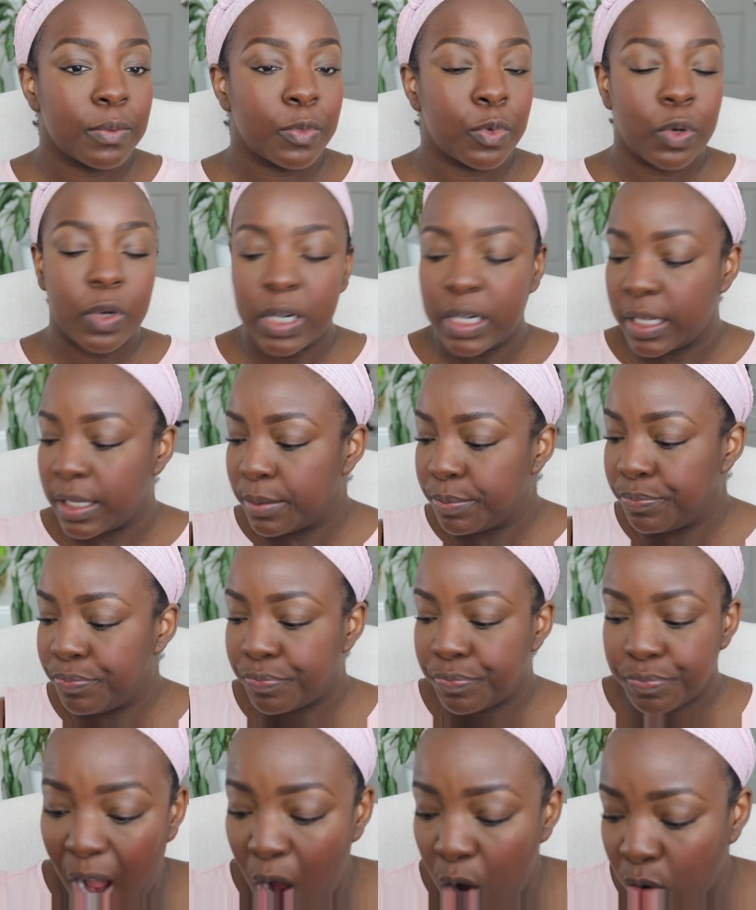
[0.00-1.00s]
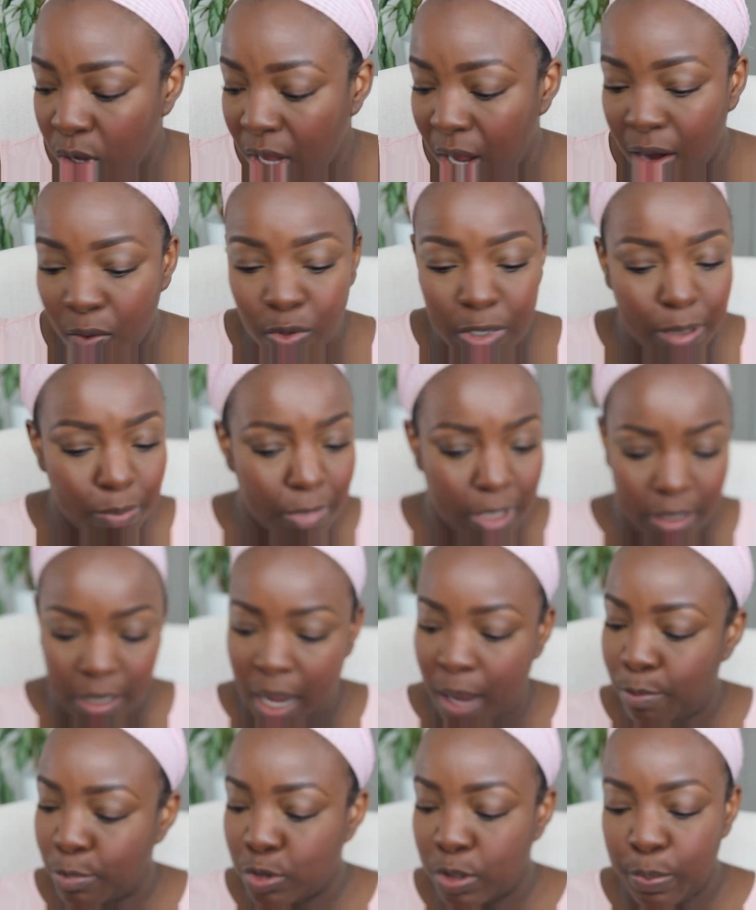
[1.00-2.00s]
Pretty. Oh, y'all,
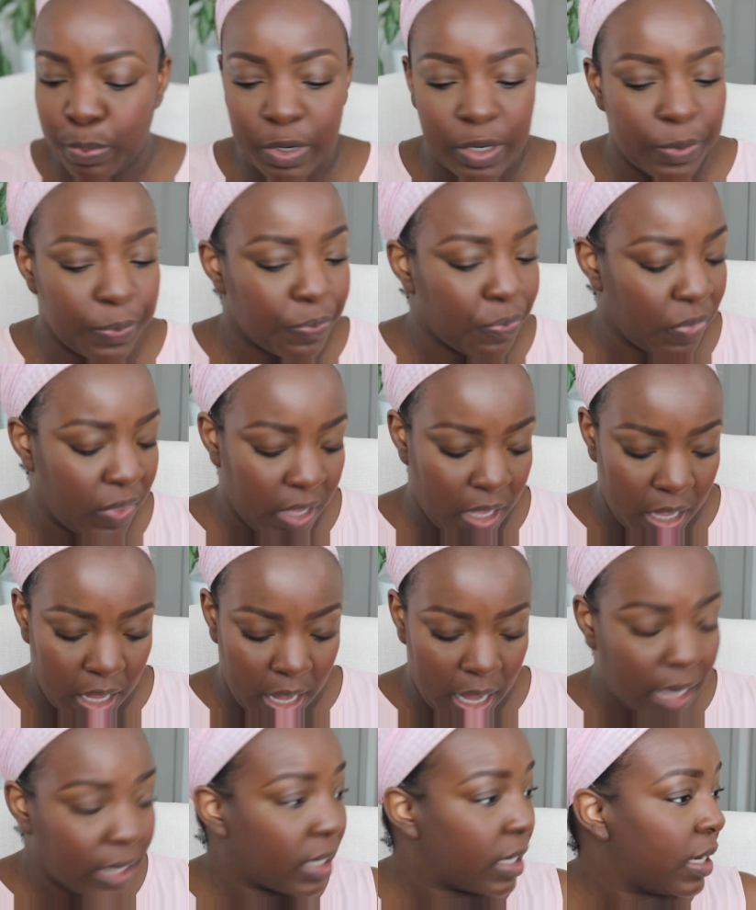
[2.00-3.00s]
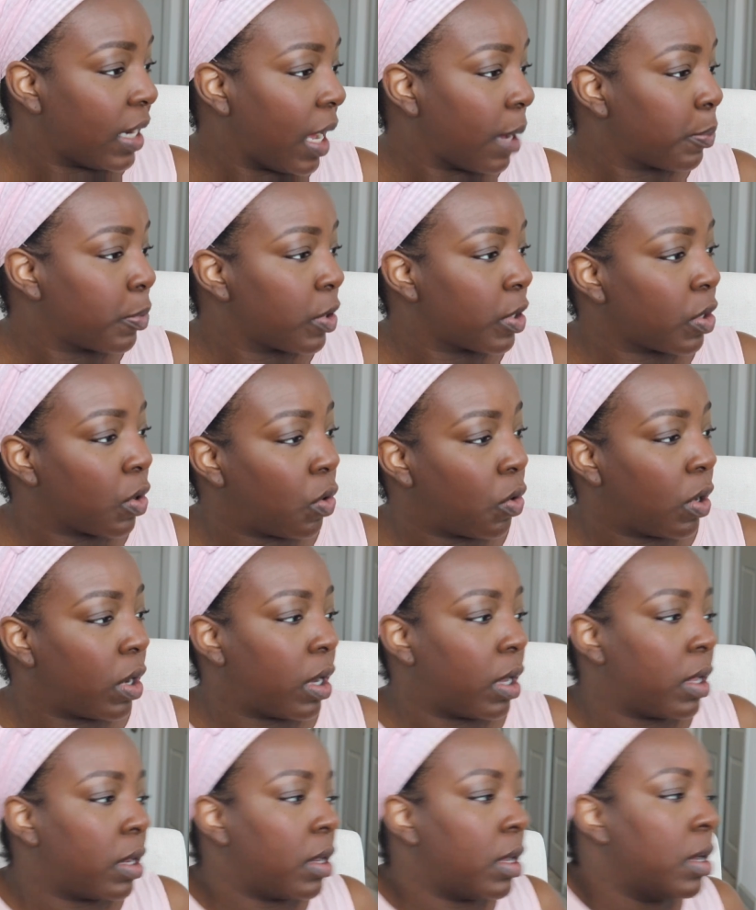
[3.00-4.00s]
I'm tripping. I did not put
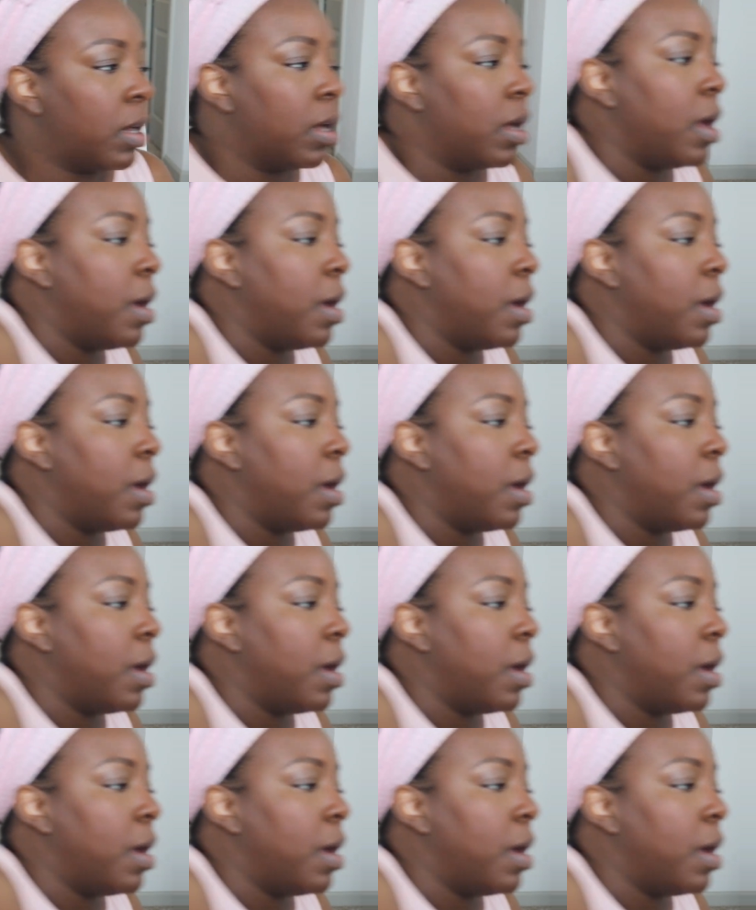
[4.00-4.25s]
on